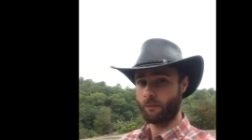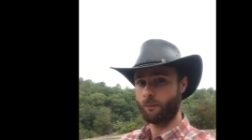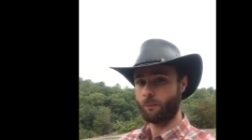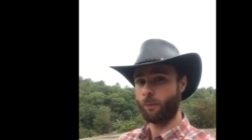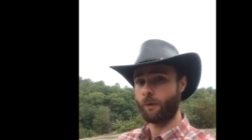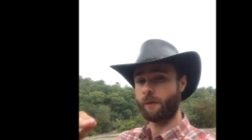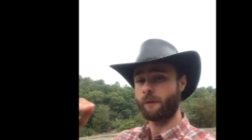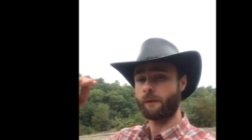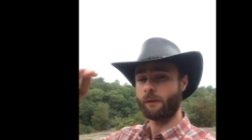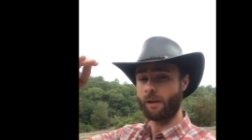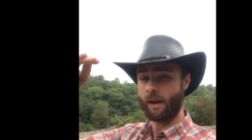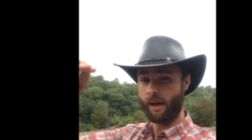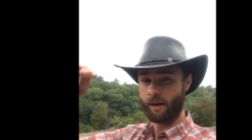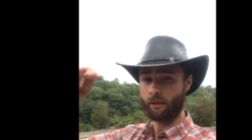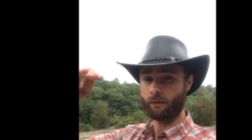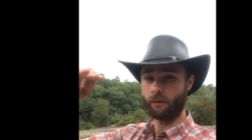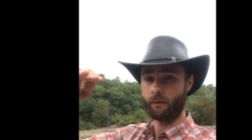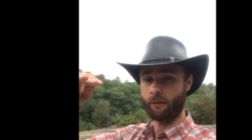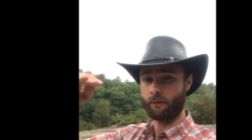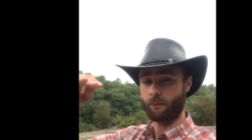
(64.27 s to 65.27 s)
with the
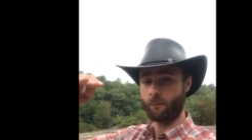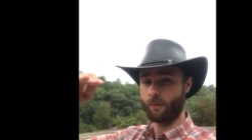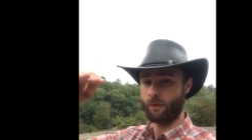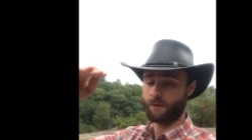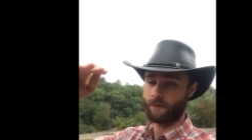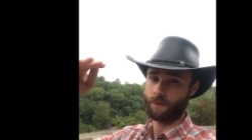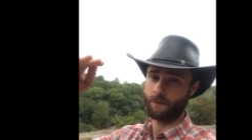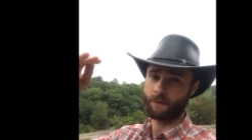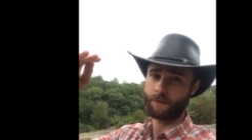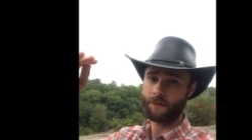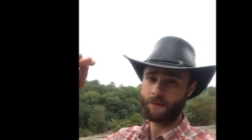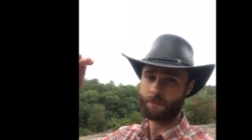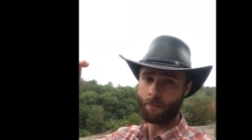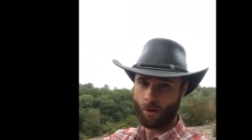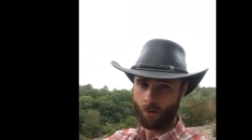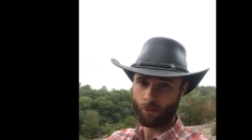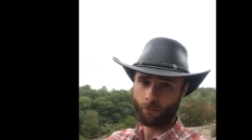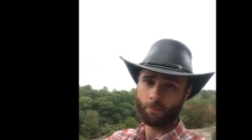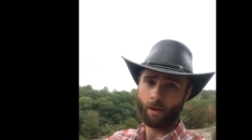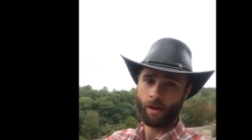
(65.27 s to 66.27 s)
laccolith, which is the
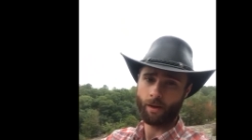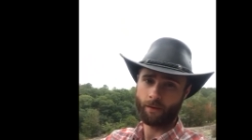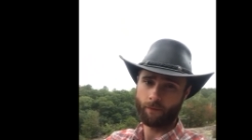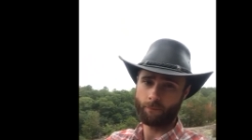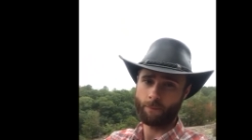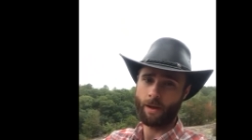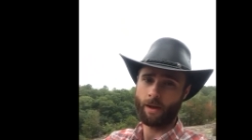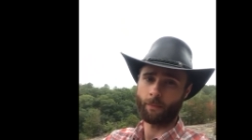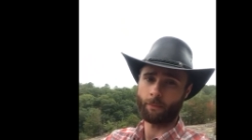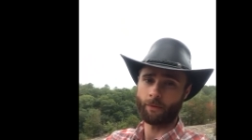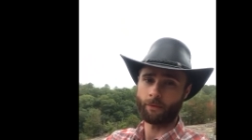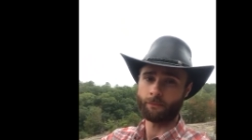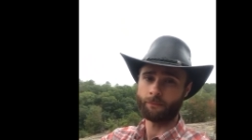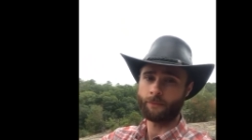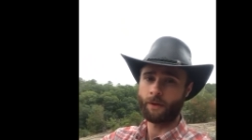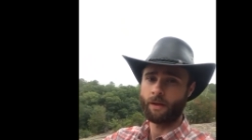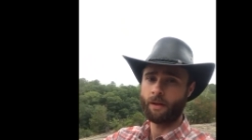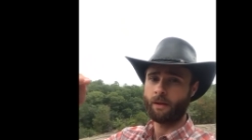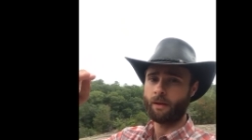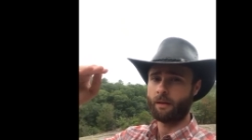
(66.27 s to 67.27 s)
smaller body of magma.
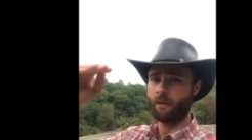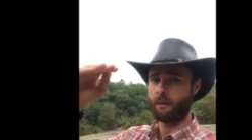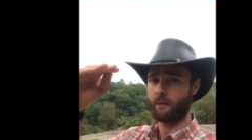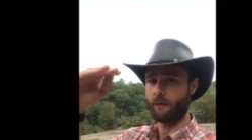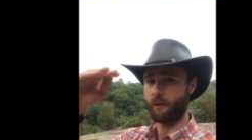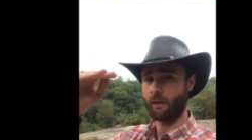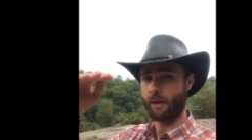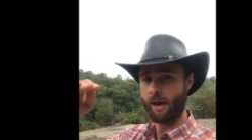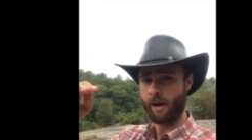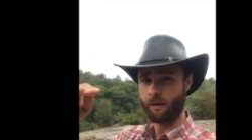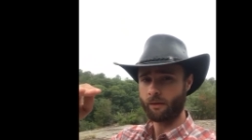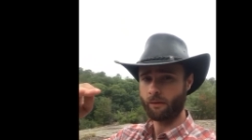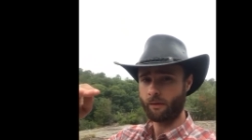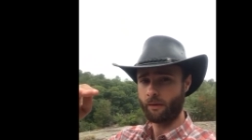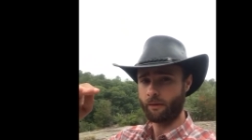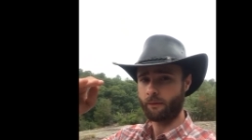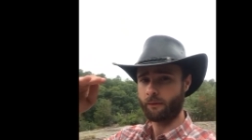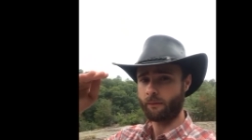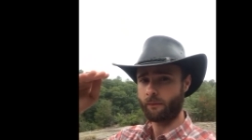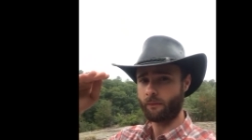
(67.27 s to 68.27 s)
And the
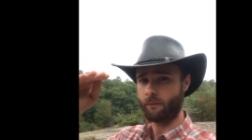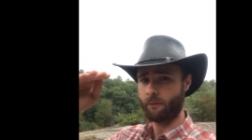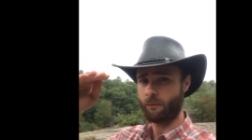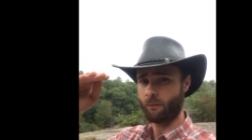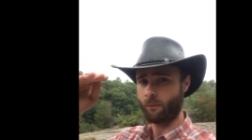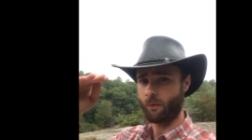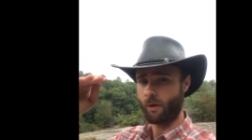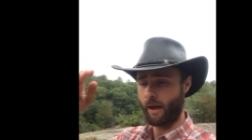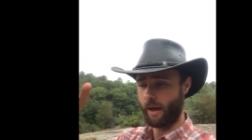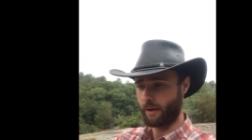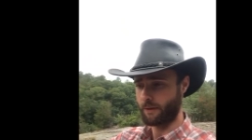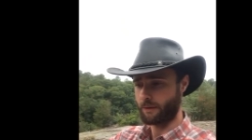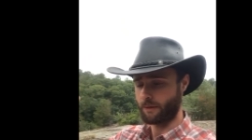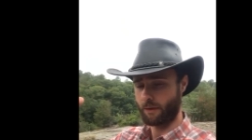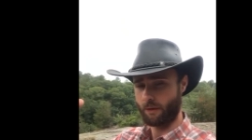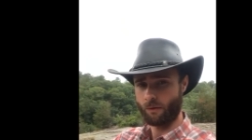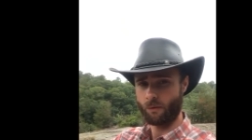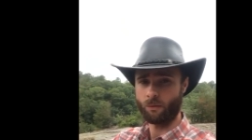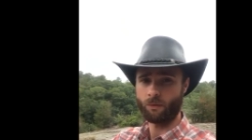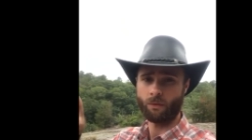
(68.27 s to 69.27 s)
laccolith will actually
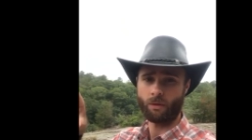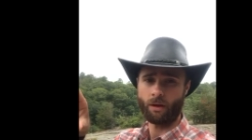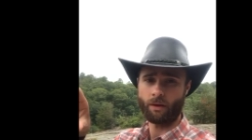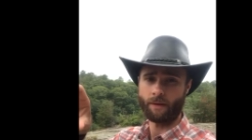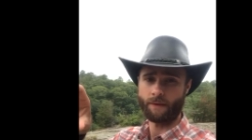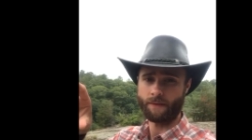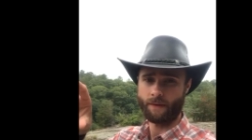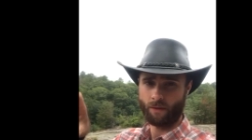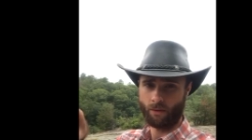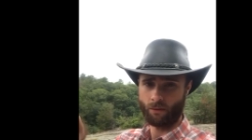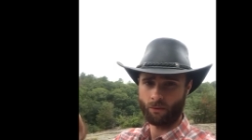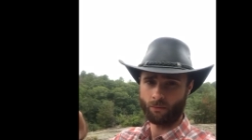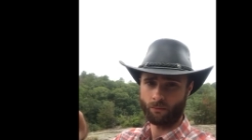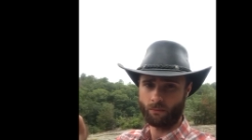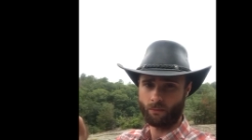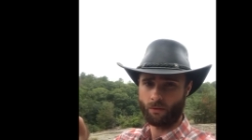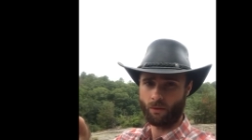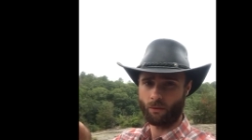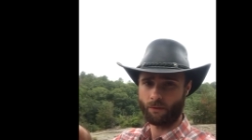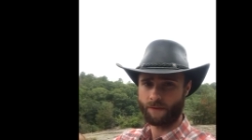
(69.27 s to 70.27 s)
cool on its own,
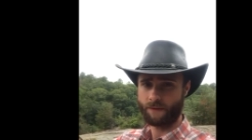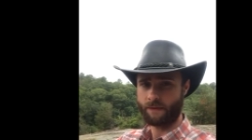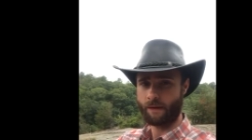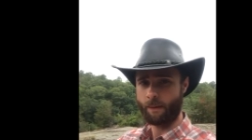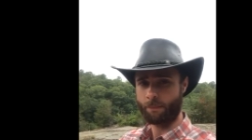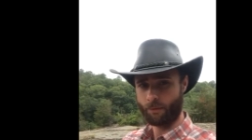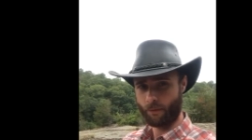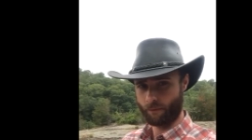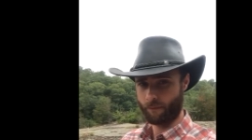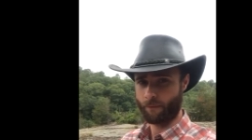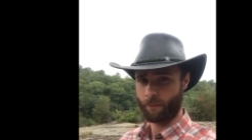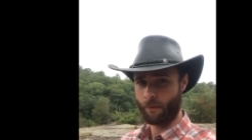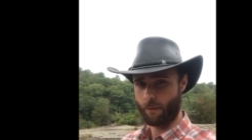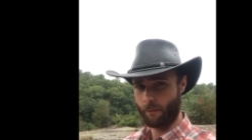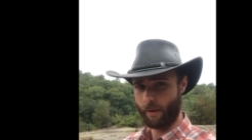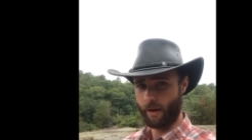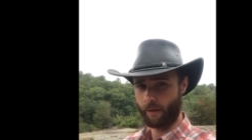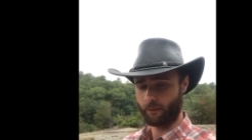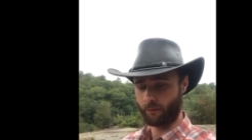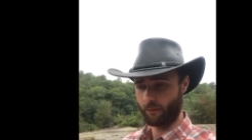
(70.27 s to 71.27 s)
separate from the
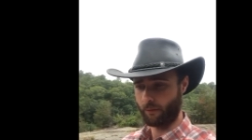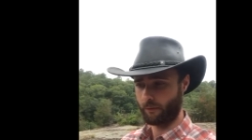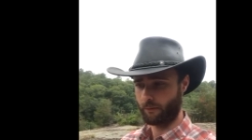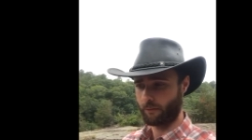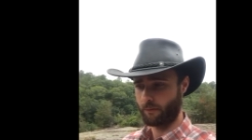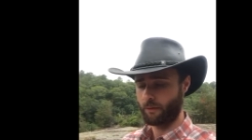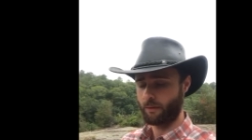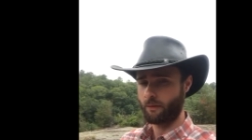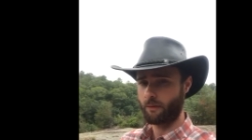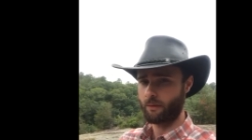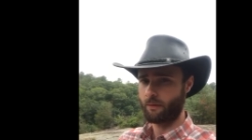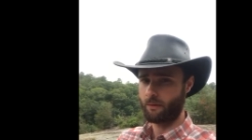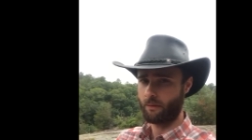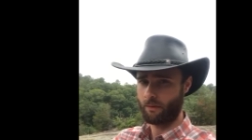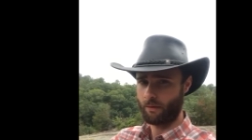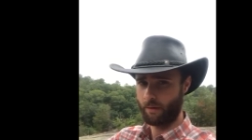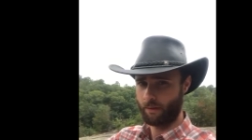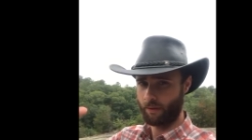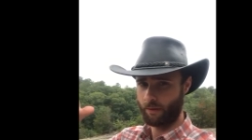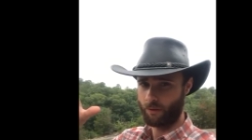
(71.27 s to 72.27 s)
batholith,
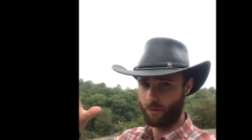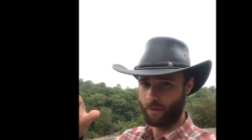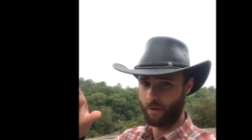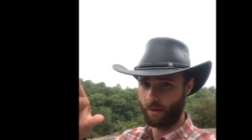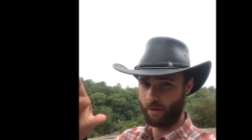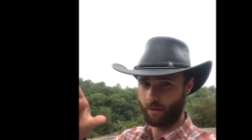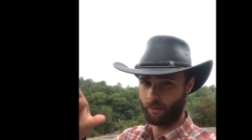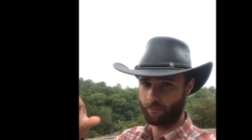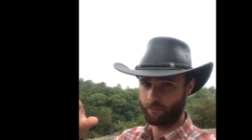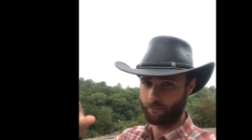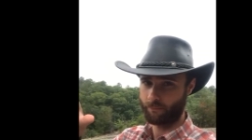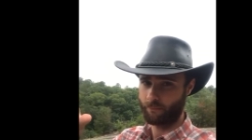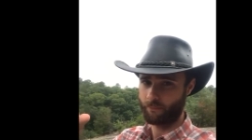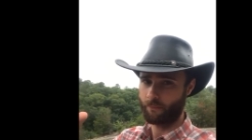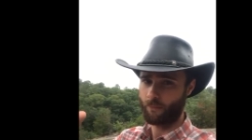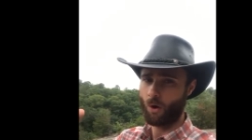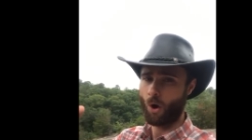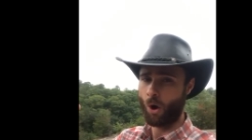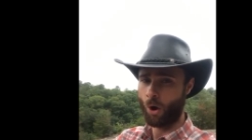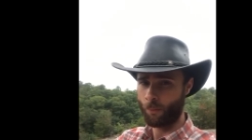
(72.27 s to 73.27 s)
and then you get
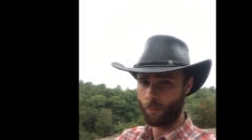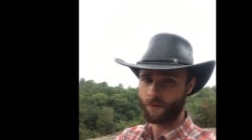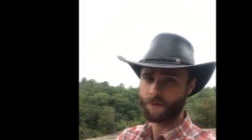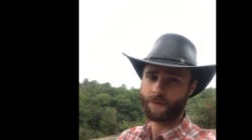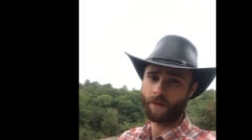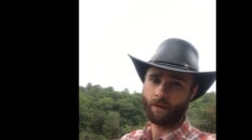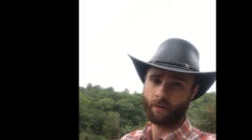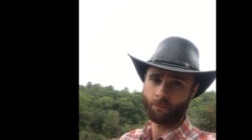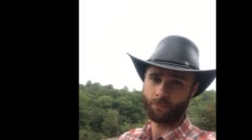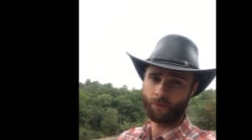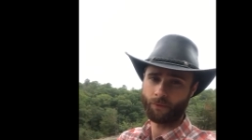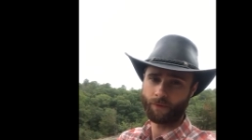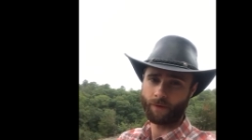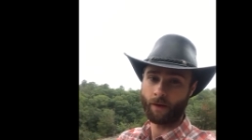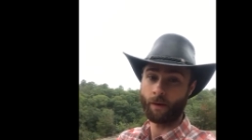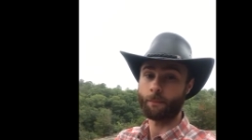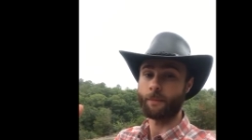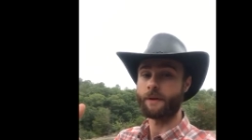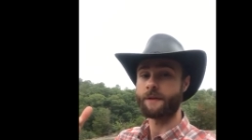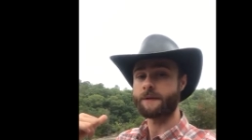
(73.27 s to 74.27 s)
almost like a
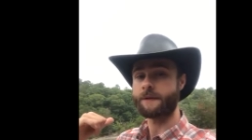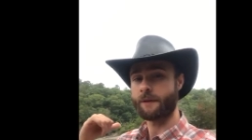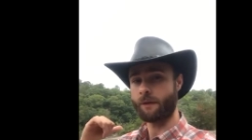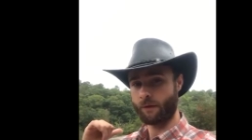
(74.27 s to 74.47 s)
pluton, but it's still